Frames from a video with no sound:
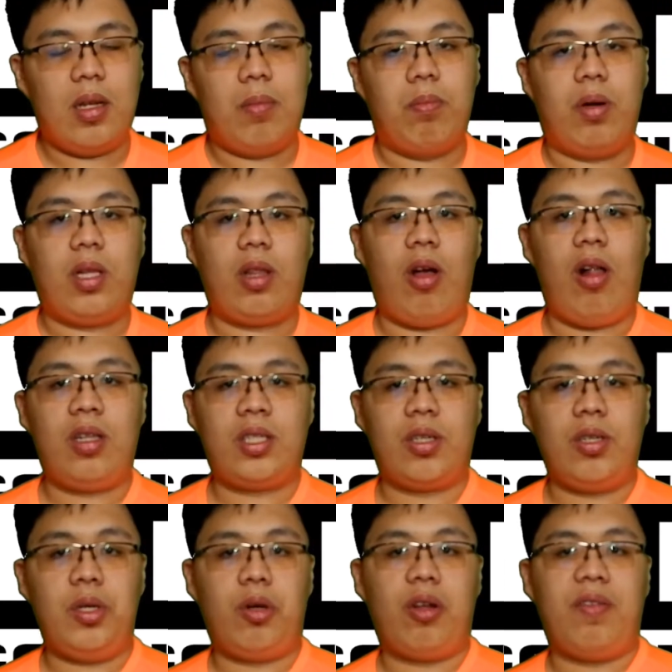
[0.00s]
but also
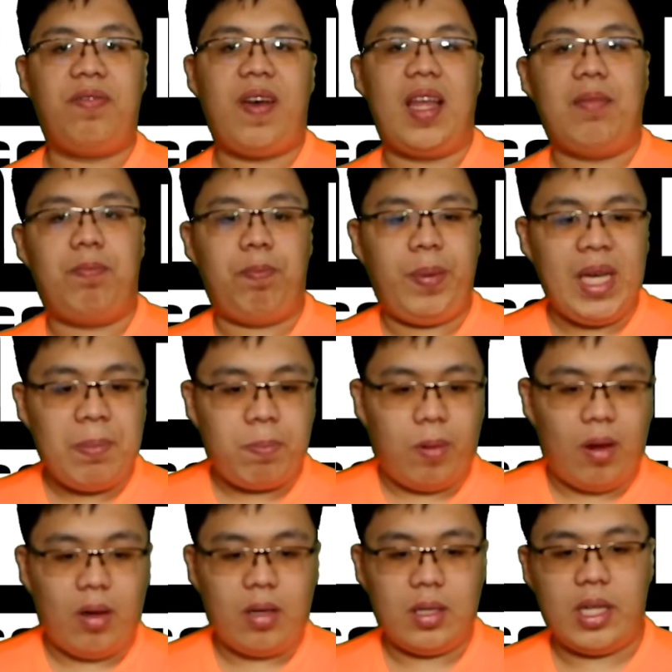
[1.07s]
you can find people